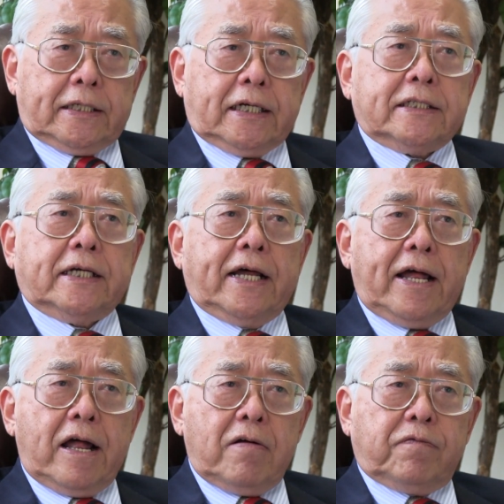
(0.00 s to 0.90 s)
that's the
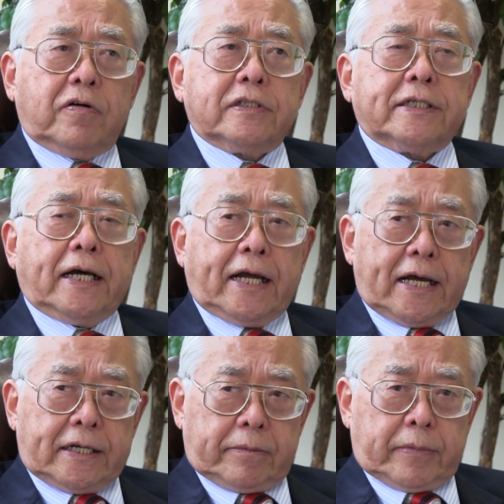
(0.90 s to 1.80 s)
Air Force
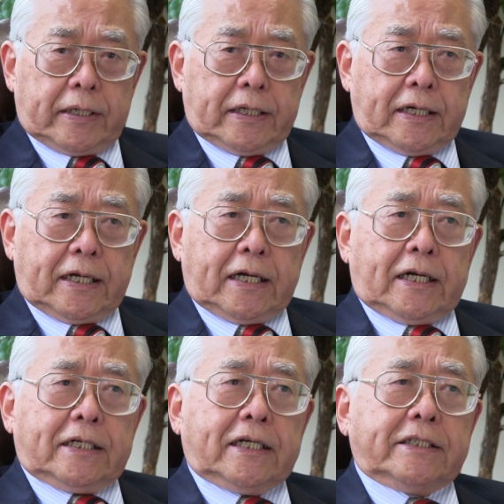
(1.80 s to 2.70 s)
Academy.
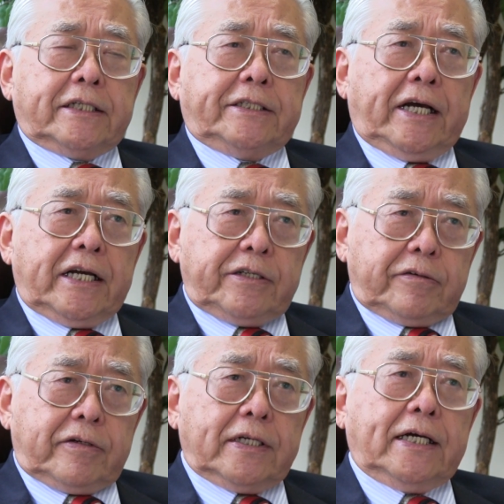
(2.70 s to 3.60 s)
That's
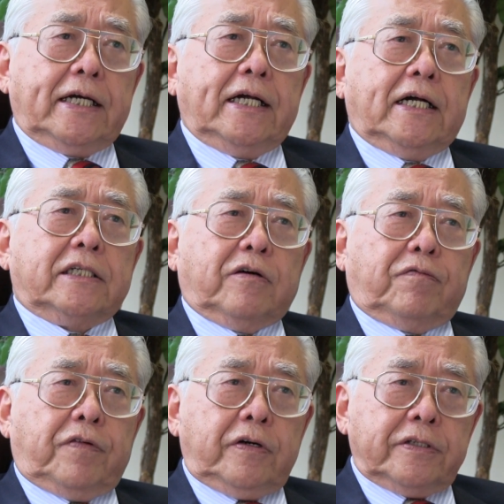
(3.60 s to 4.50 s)
genuinely the
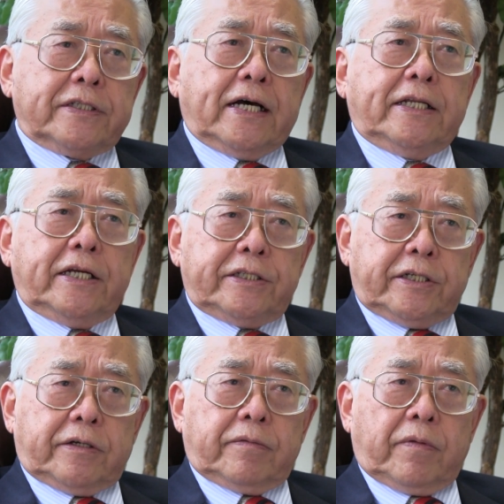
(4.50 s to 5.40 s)
first
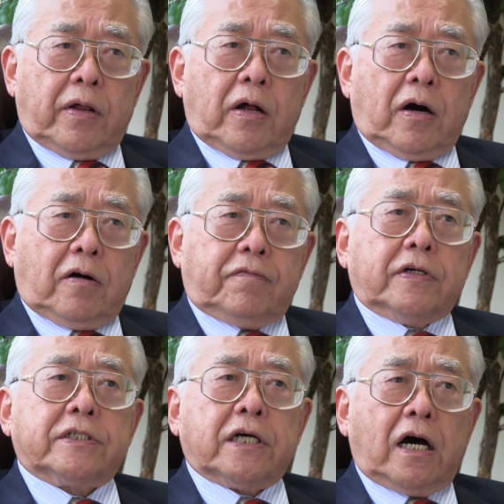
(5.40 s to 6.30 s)
edition of
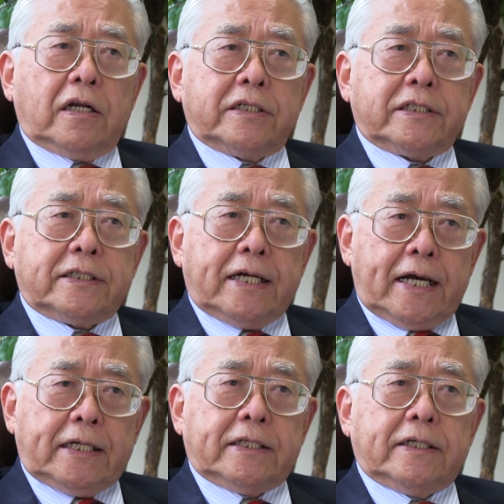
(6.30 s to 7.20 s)
a solid
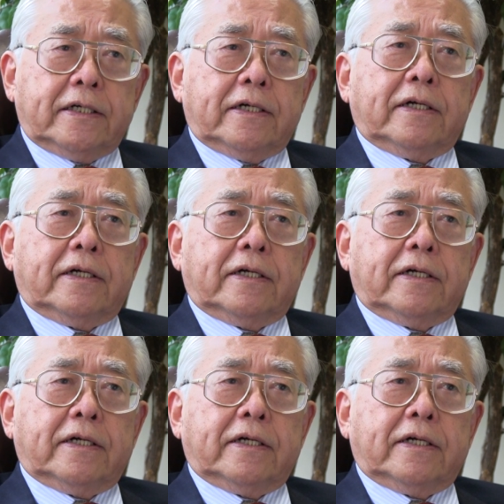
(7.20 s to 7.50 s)
state